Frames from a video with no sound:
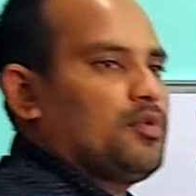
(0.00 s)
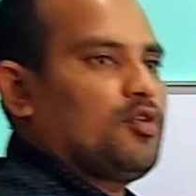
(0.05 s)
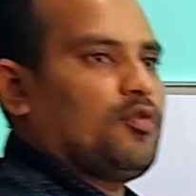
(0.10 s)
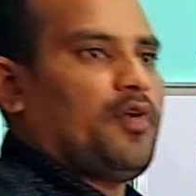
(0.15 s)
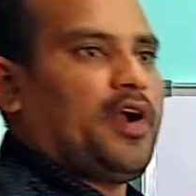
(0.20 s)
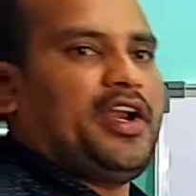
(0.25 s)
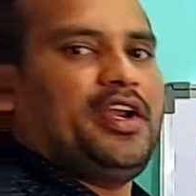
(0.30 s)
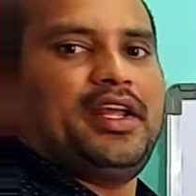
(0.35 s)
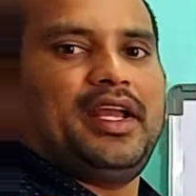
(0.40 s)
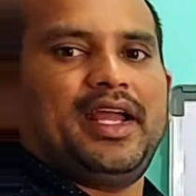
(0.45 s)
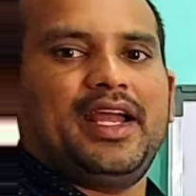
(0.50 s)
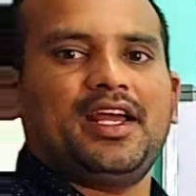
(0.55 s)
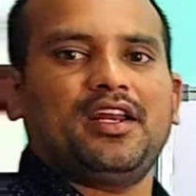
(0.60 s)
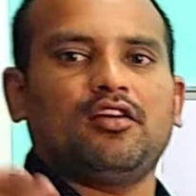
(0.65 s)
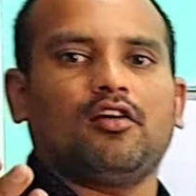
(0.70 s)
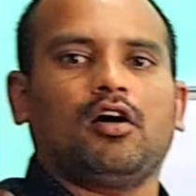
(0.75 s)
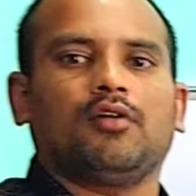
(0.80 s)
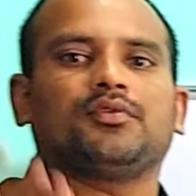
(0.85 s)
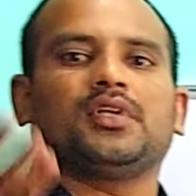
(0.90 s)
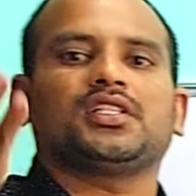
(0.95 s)
to find area
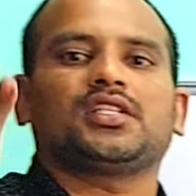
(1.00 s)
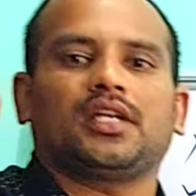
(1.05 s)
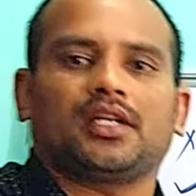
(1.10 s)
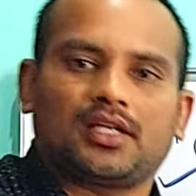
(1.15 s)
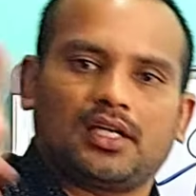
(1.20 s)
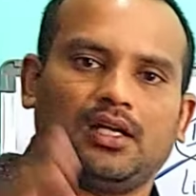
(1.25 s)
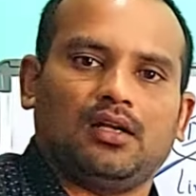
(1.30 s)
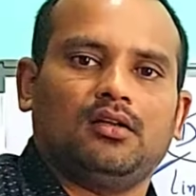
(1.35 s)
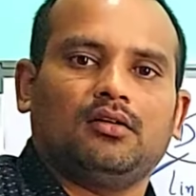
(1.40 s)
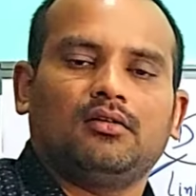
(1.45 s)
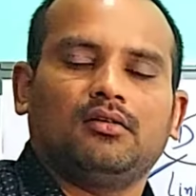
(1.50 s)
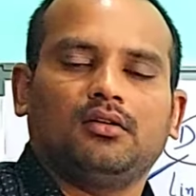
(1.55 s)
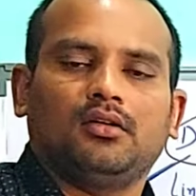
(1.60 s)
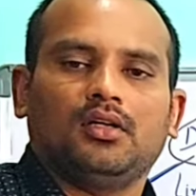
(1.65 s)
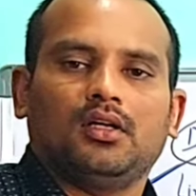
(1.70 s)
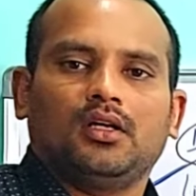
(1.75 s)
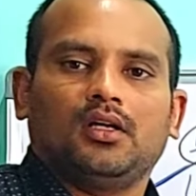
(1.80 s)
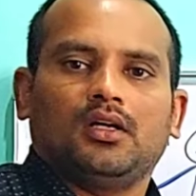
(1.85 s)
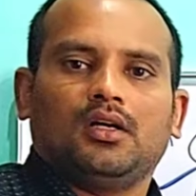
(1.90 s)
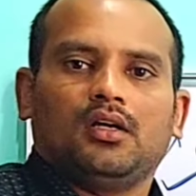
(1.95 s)
of the circle.
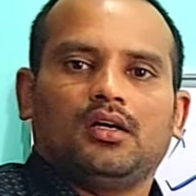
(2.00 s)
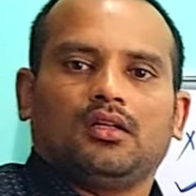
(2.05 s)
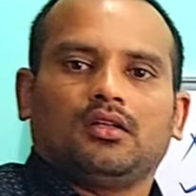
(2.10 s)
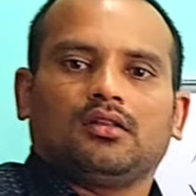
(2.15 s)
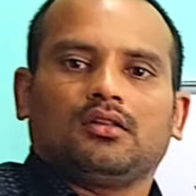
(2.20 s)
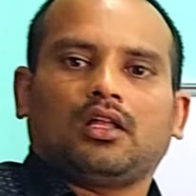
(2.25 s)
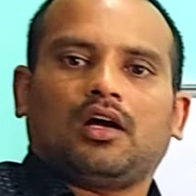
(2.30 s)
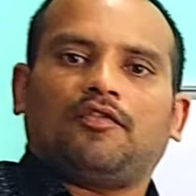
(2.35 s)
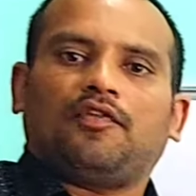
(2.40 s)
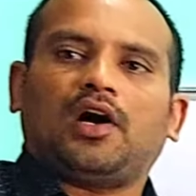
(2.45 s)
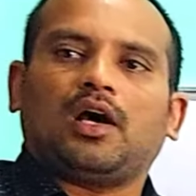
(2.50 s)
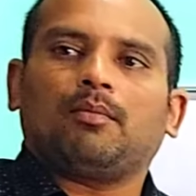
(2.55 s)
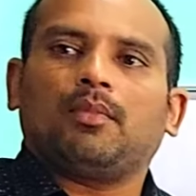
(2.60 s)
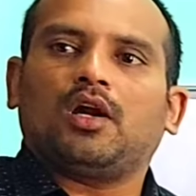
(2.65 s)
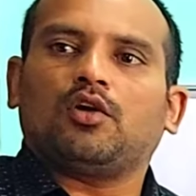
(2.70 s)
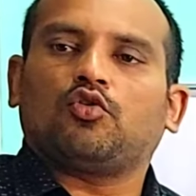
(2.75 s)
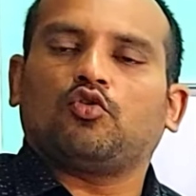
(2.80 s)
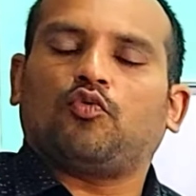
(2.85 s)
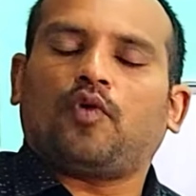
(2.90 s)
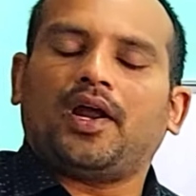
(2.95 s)
The
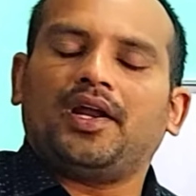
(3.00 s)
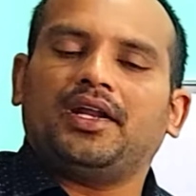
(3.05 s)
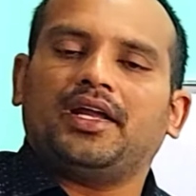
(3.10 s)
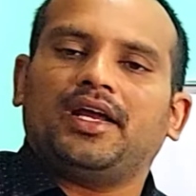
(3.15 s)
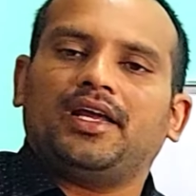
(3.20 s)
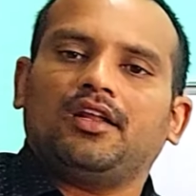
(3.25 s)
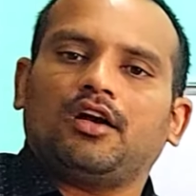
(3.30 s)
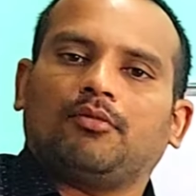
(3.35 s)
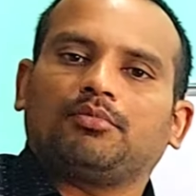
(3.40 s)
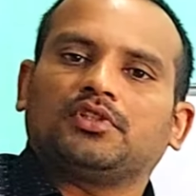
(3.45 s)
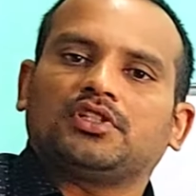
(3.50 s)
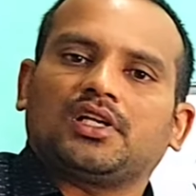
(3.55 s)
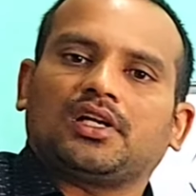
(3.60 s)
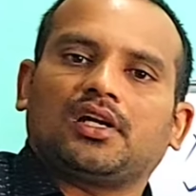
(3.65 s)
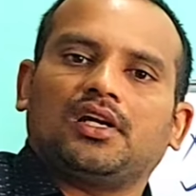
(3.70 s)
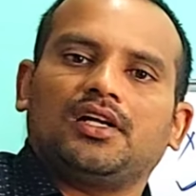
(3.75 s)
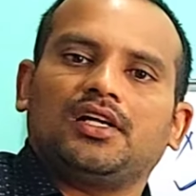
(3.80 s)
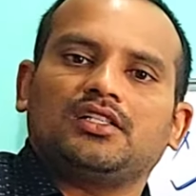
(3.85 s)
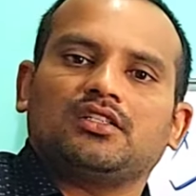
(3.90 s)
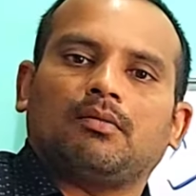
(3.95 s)
formula to find area of the
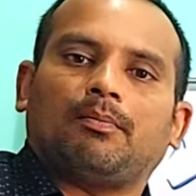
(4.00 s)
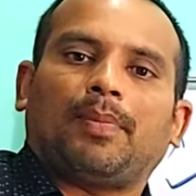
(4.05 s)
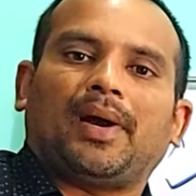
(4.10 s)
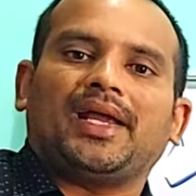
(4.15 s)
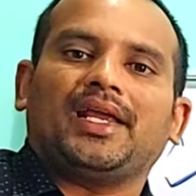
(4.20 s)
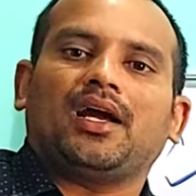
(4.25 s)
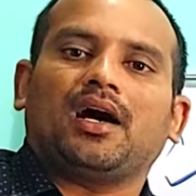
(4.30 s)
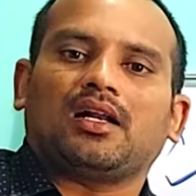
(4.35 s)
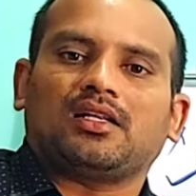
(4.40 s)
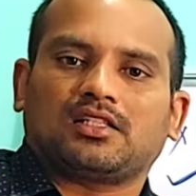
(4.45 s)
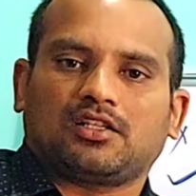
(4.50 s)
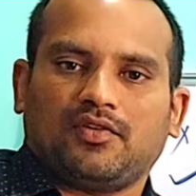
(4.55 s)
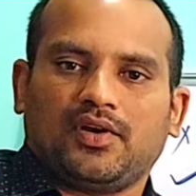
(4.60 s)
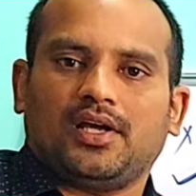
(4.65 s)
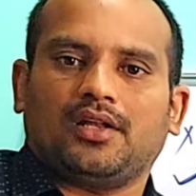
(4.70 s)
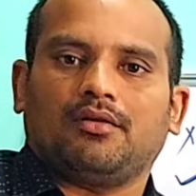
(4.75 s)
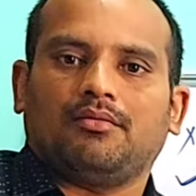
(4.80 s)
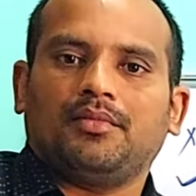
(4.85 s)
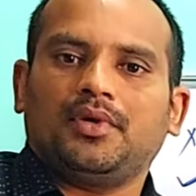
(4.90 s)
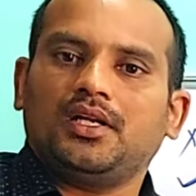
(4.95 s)
circle is pi r
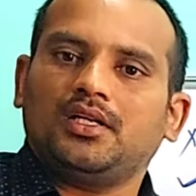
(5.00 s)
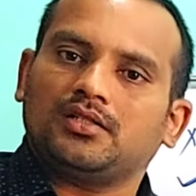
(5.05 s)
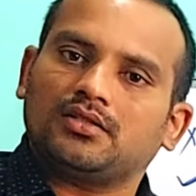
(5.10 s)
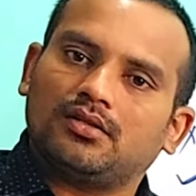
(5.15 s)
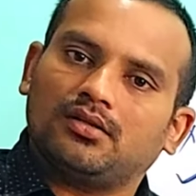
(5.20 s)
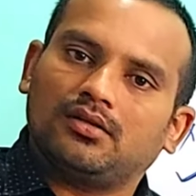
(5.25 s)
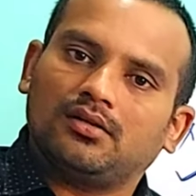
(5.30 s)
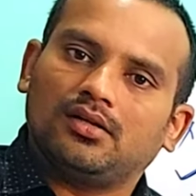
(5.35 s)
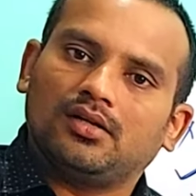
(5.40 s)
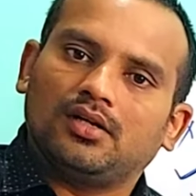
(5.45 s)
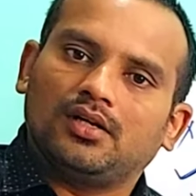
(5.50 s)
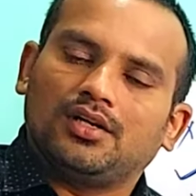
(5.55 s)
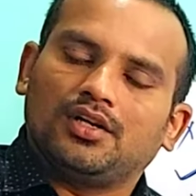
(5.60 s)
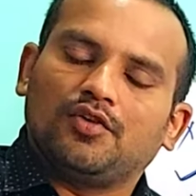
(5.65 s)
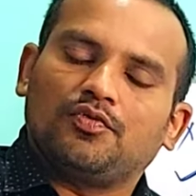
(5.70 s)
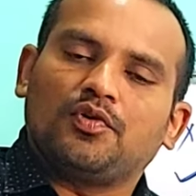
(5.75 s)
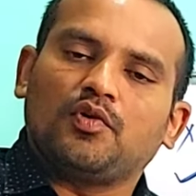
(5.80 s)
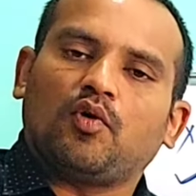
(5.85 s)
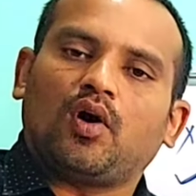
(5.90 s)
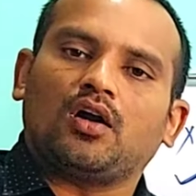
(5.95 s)
square. Means
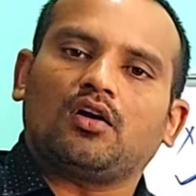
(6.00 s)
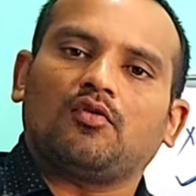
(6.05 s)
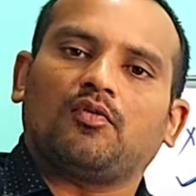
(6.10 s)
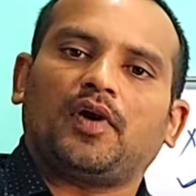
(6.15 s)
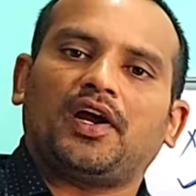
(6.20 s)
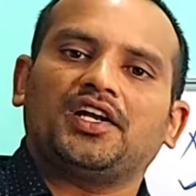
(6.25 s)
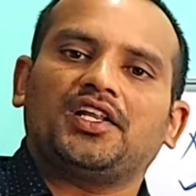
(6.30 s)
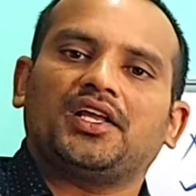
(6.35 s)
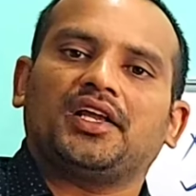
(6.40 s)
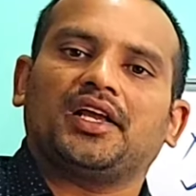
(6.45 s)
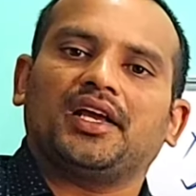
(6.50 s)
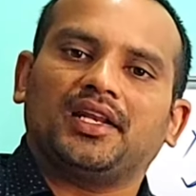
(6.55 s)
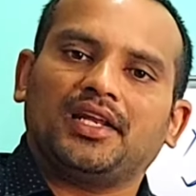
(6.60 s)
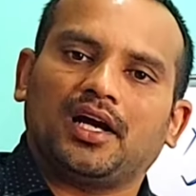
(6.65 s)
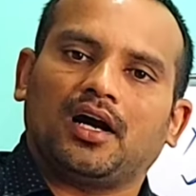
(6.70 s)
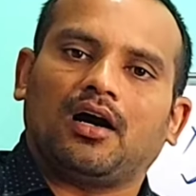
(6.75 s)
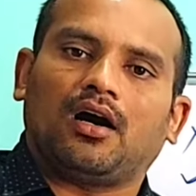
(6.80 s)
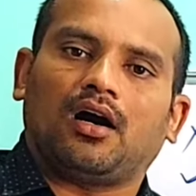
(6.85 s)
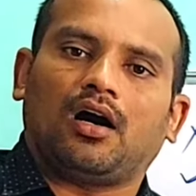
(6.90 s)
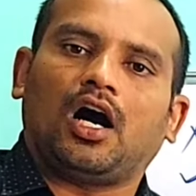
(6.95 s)
if you want to find the area
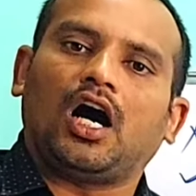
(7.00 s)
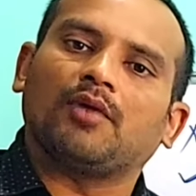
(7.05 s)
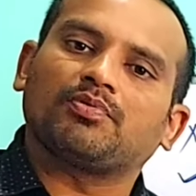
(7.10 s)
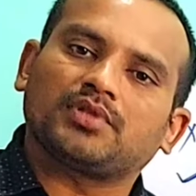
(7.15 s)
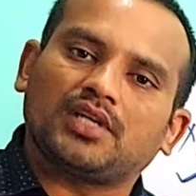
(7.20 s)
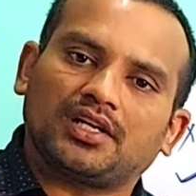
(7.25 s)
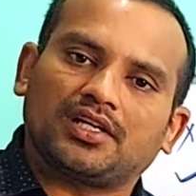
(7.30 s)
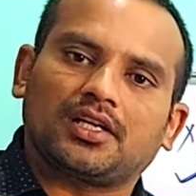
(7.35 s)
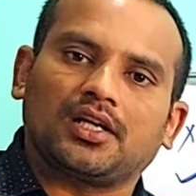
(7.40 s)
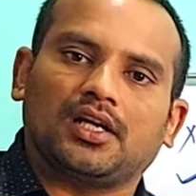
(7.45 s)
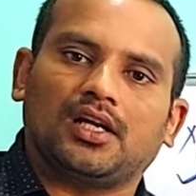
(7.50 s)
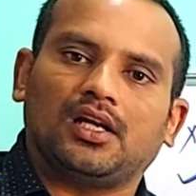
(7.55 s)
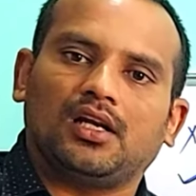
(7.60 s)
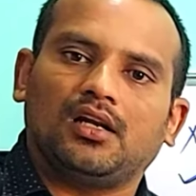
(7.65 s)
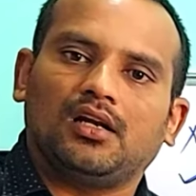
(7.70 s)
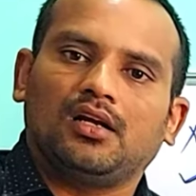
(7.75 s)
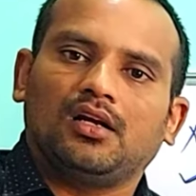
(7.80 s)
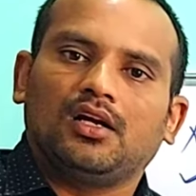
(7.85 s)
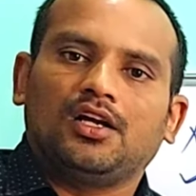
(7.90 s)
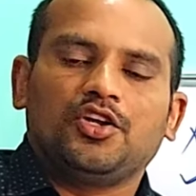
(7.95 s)
of circle,
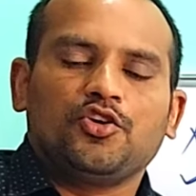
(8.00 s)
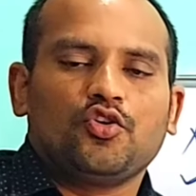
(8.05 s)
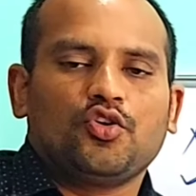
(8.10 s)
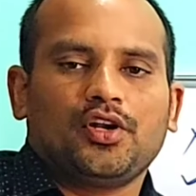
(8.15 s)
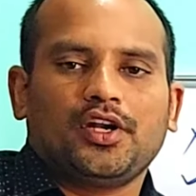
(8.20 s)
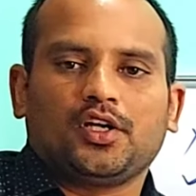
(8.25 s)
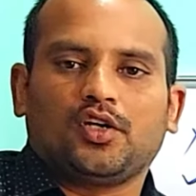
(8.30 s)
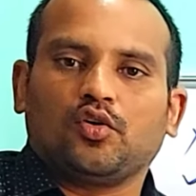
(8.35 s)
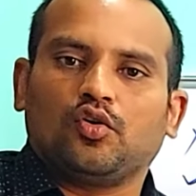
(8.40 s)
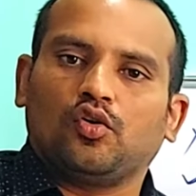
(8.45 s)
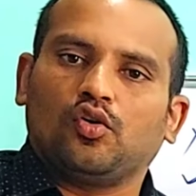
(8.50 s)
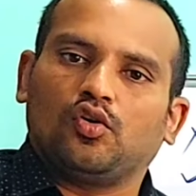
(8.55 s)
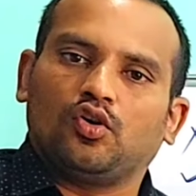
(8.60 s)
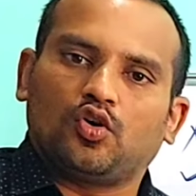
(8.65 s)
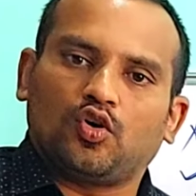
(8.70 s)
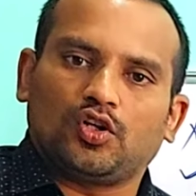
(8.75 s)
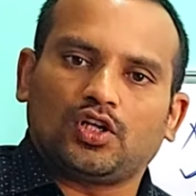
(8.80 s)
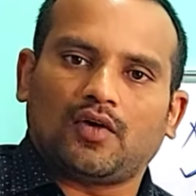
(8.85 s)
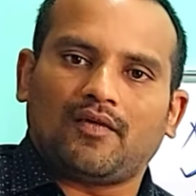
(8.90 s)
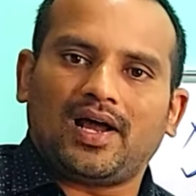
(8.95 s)
you need to
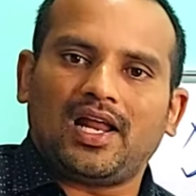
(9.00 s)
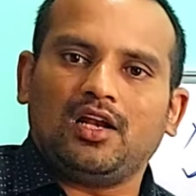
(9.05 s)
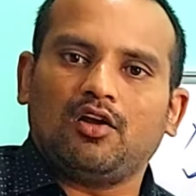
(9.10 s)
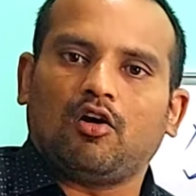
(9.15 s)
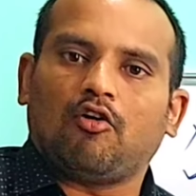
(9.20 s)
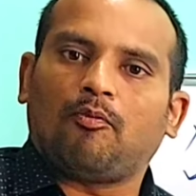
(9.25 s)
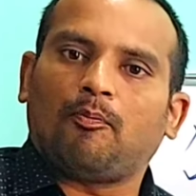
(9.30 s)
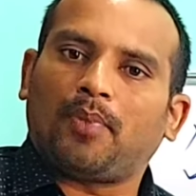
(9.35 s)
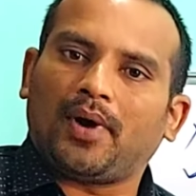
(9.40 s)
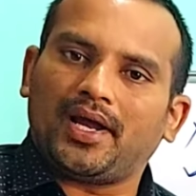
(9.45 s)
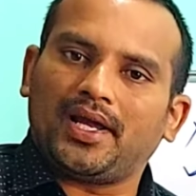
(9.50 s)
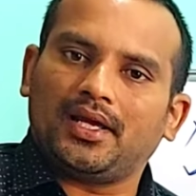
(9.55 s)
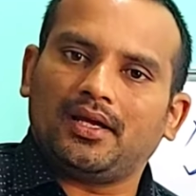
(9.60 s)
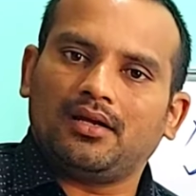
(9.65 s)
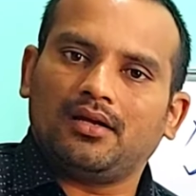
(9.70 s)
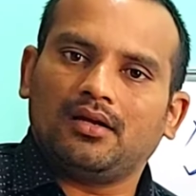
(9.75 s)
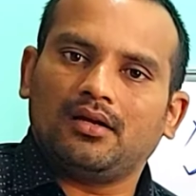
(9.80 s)
know the value of pi.